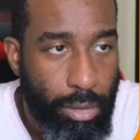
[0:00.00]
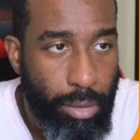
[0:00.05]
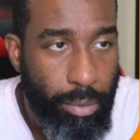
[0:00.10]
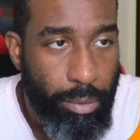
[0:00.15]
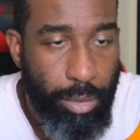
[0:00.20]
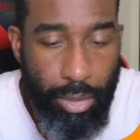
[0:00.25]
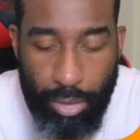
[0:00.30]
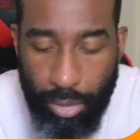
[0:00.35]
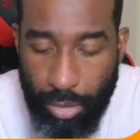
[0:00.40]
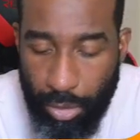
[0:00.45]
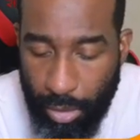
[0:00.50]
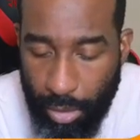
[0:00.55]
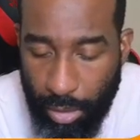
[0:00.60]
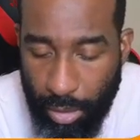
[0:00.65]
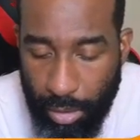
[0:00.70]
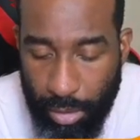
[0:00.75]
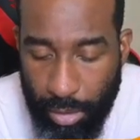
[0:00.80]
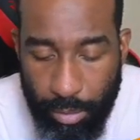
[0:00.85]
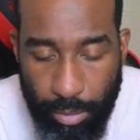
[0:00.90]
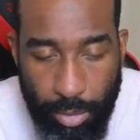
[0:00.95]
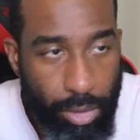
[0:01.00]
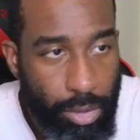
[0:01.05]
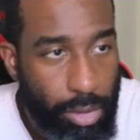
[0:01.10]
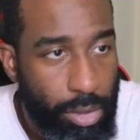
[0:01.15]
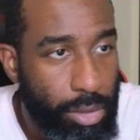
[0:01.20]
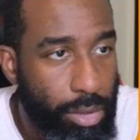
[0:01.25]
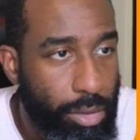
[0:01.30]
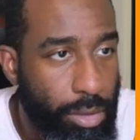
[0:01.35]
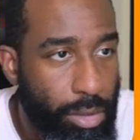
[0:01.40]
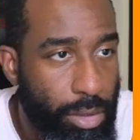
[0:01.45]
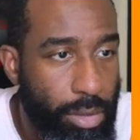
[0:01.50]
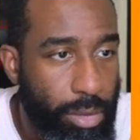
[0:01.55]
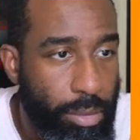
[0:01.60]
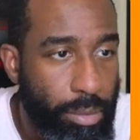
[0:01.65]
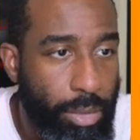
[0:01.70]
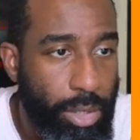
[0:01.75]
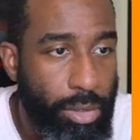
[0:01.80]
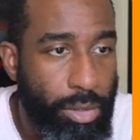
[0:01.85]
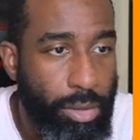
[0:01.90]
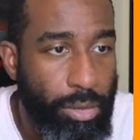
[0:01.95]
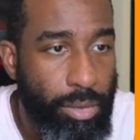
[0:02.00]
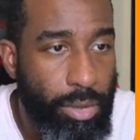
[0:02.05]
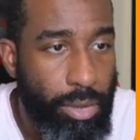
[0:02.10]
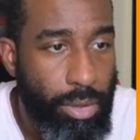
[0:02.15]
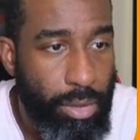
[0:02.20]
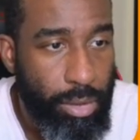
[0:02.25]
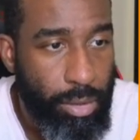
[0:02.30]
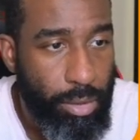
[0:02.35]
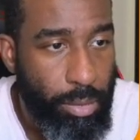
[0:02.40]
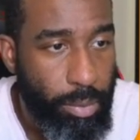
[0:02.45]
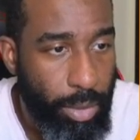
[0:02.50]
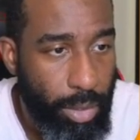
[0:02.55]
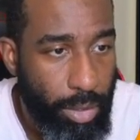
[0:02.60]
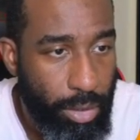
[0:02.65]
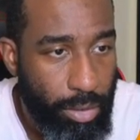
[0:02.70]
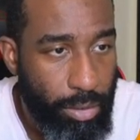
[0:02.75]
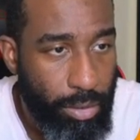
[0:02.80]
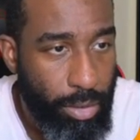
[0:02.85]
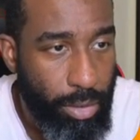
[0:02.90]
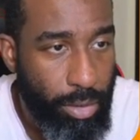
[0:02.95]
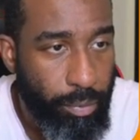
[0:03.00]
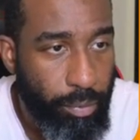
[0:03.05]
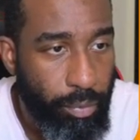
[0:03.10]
Midjourney, because Midjourney is the other major one in this space, right?